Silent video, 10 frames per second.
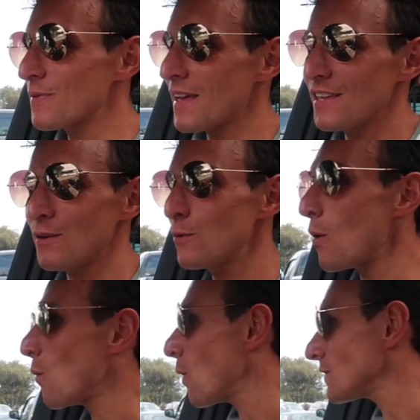thank you
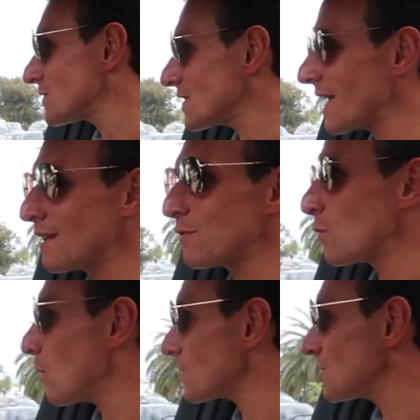once again
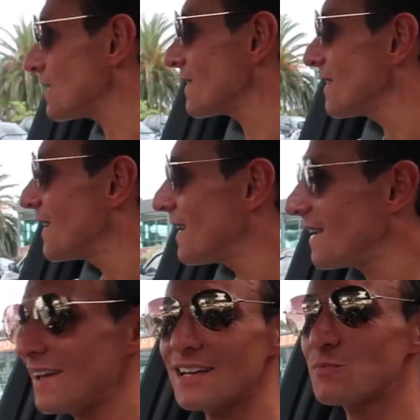for watching.
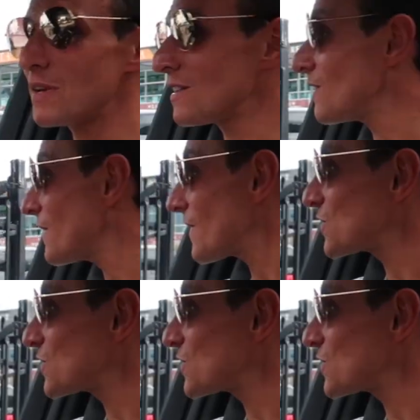It has been another